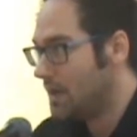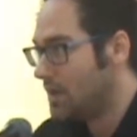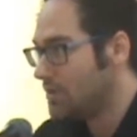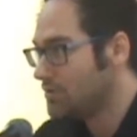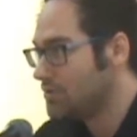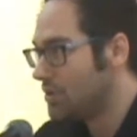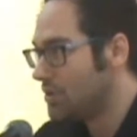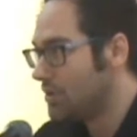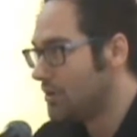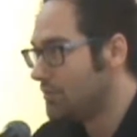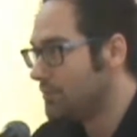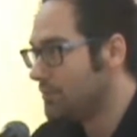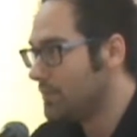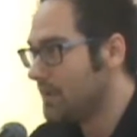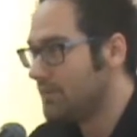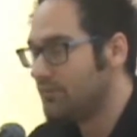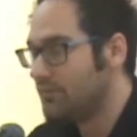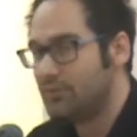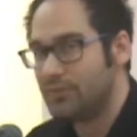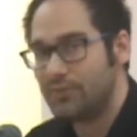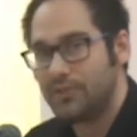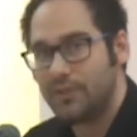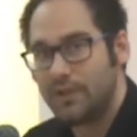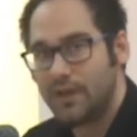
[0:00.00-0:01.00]
autonomy
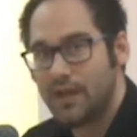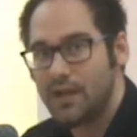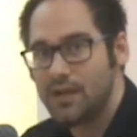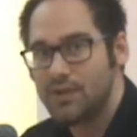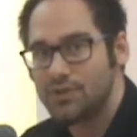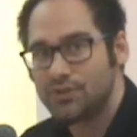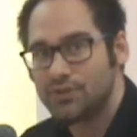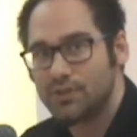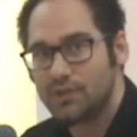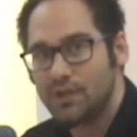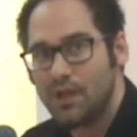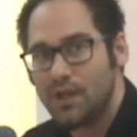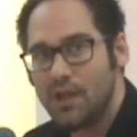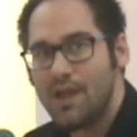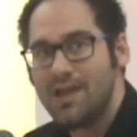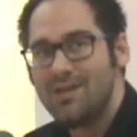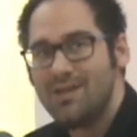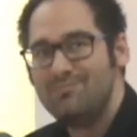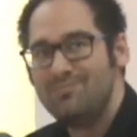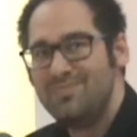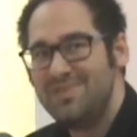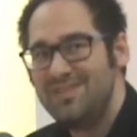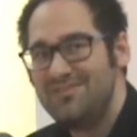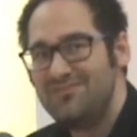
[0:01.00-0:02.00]
and
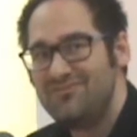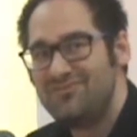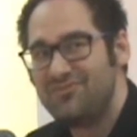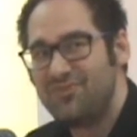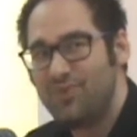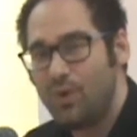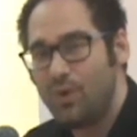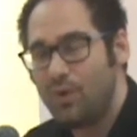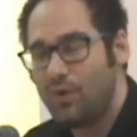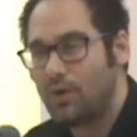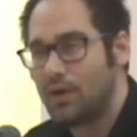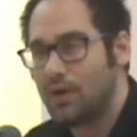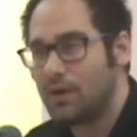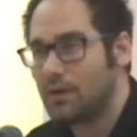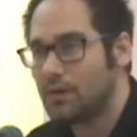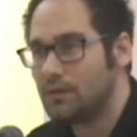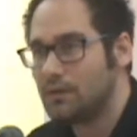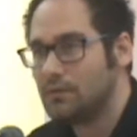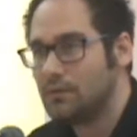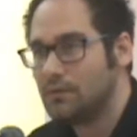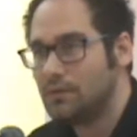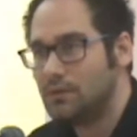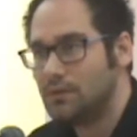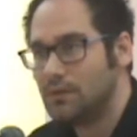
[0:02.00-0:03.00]
federation
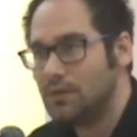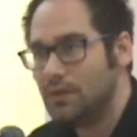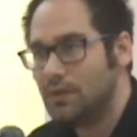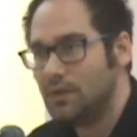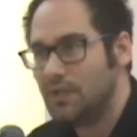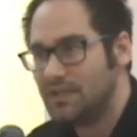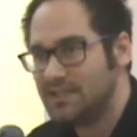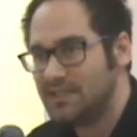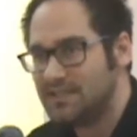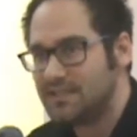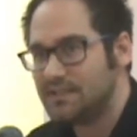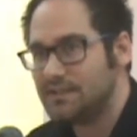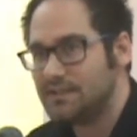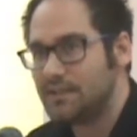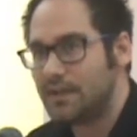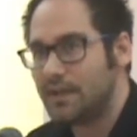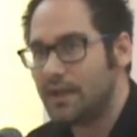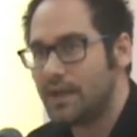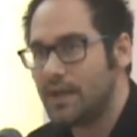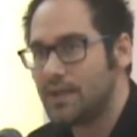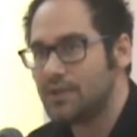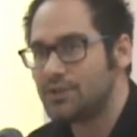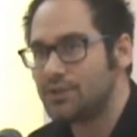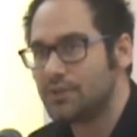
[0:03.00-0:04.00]
before it's
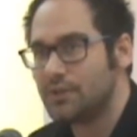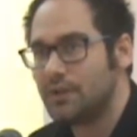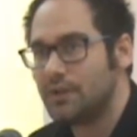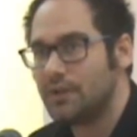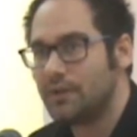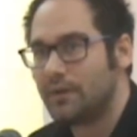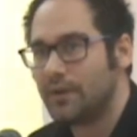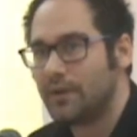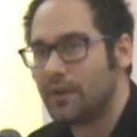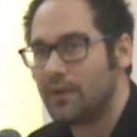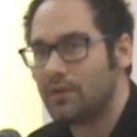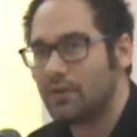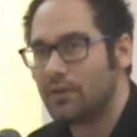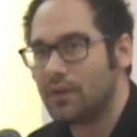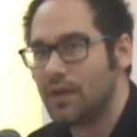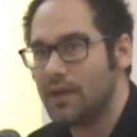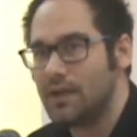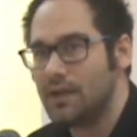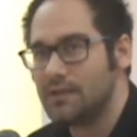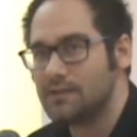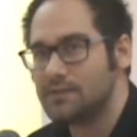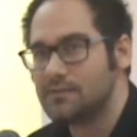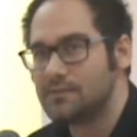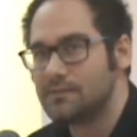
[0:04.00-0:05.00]
internationally
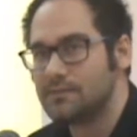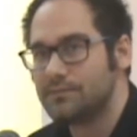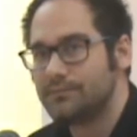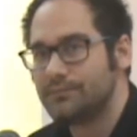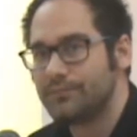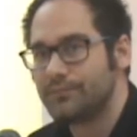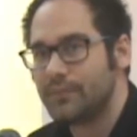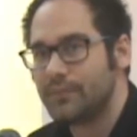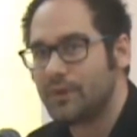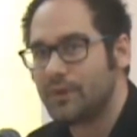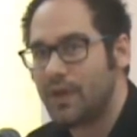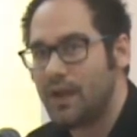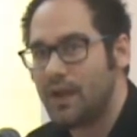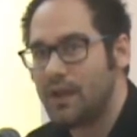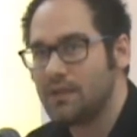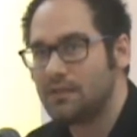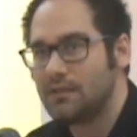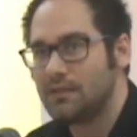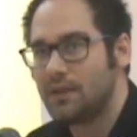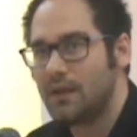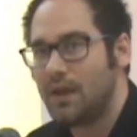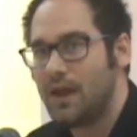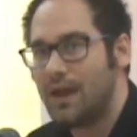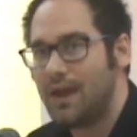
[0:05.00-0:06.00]
recognized, right?